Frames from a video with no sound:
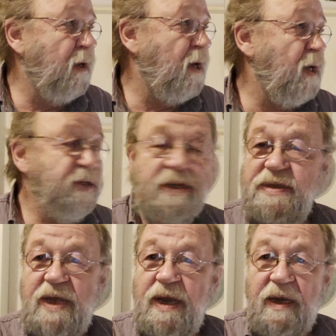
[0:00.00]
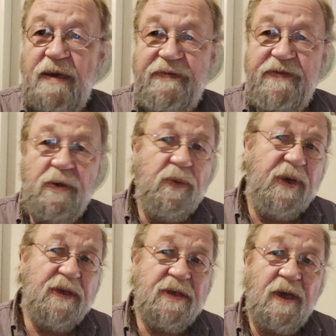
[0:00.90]
I just sent it a few
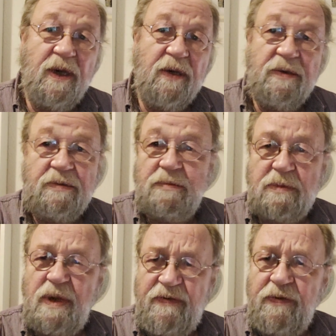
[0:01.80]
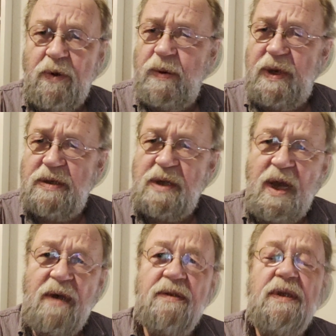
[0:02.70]
weeks ago, 4 weeks
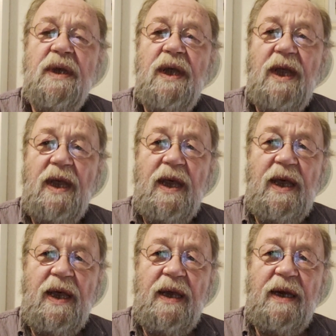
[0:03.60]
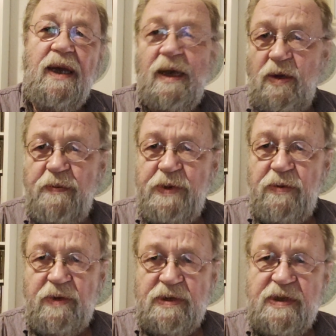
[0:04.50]
now, and I hope you
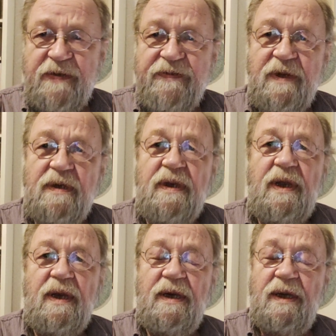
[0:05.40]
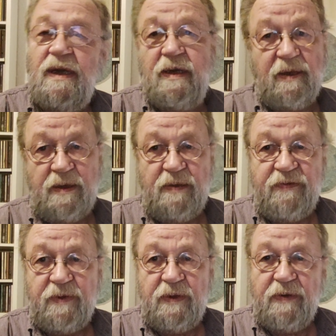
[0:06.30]
received it. And
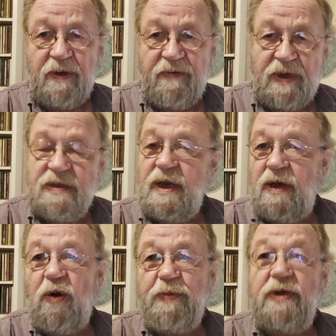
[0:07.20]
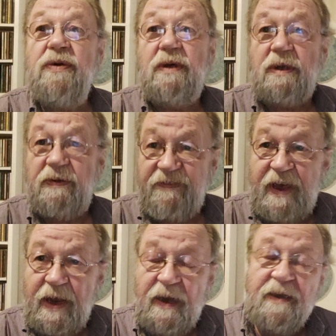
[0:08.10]
Wes, I hope you're
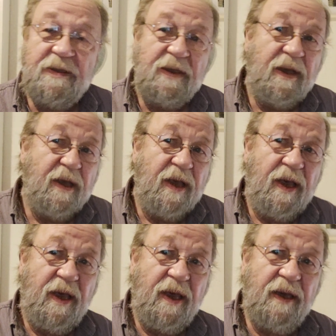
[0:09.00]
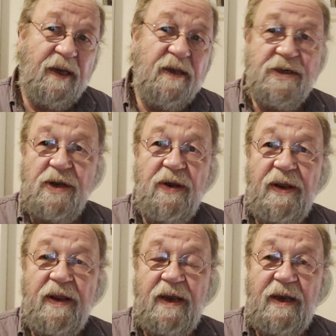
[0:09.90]
well and
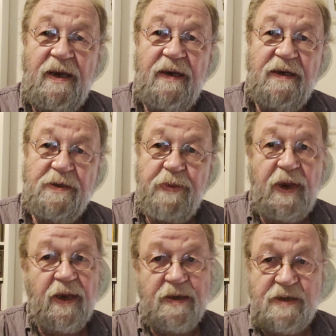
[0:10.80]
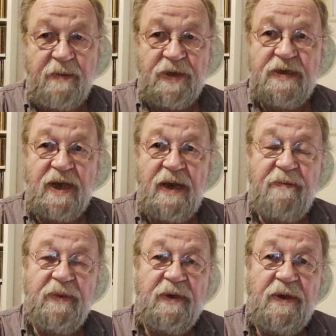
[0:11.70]
enjoying the spring and
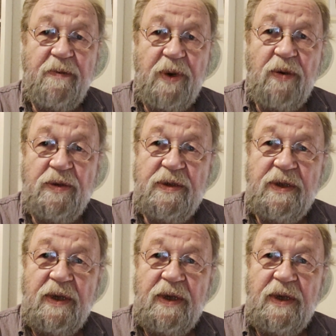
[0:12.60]
summertime on your boat.